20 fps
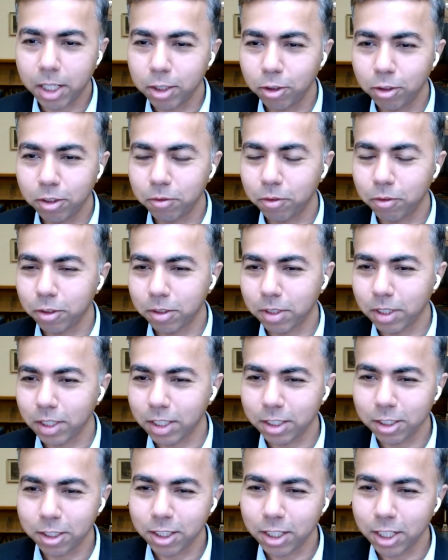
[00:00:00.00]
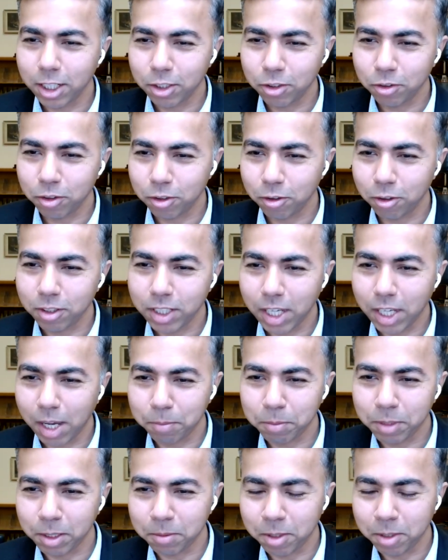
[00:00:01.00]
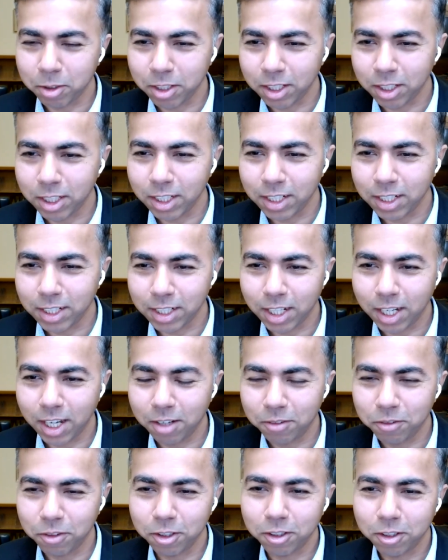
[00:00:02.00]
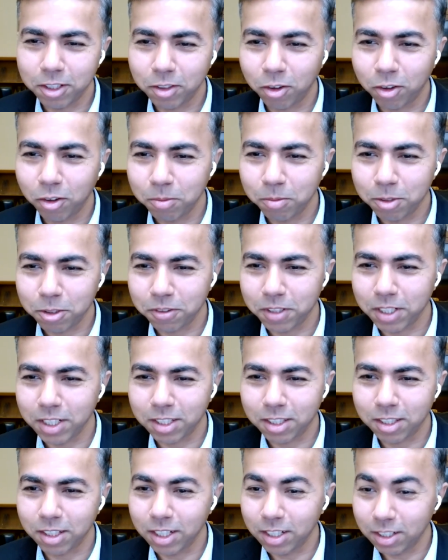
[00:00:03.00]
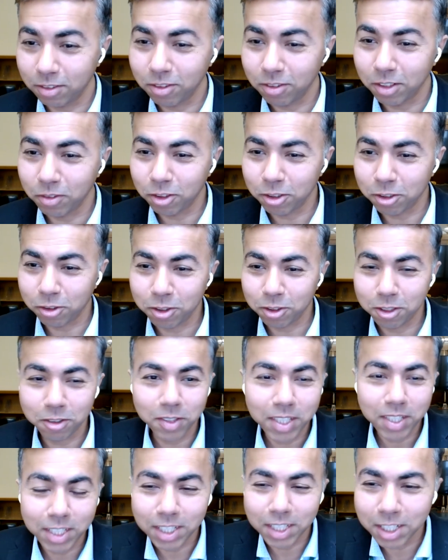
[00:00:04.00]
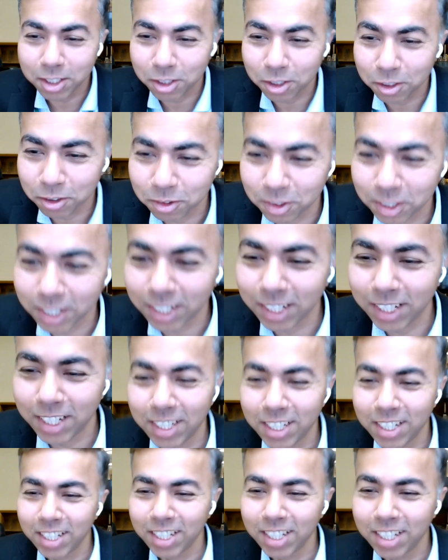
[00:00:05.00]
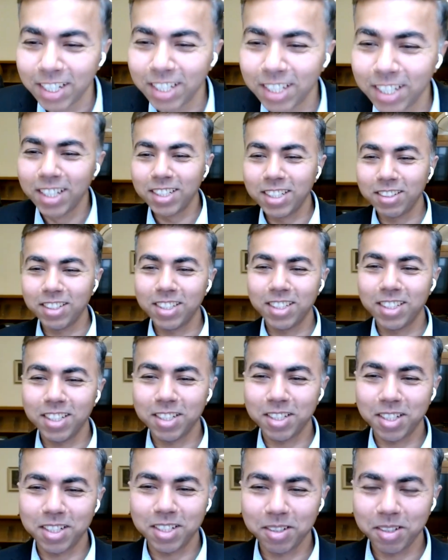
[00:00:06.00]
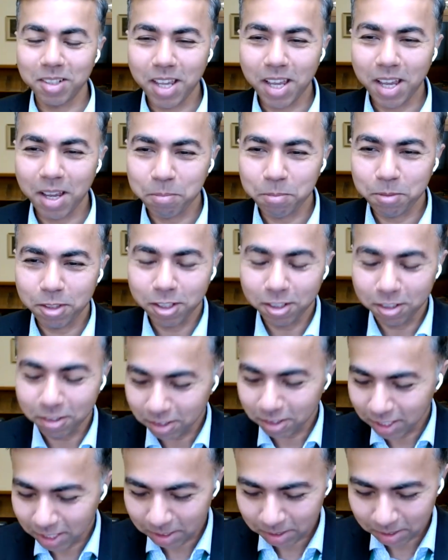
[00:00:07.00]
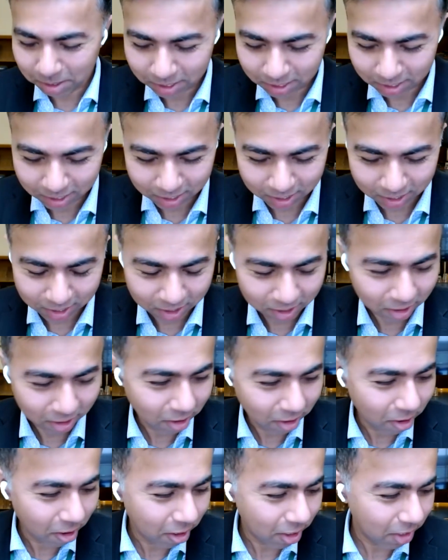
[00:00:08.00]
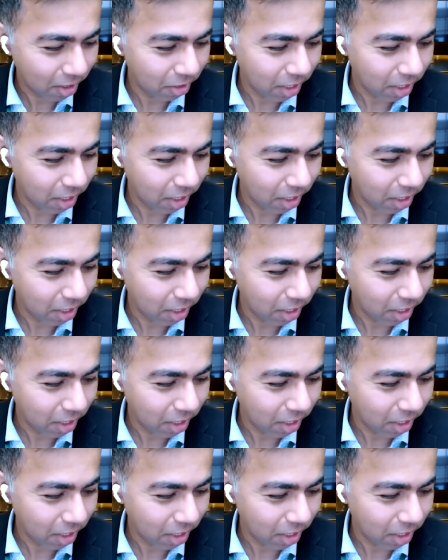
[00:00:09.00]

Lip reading: I thought the consultation was only happening about a year and a half ago. It almost feels it was 3 years ago, really. This is just absolutely odd.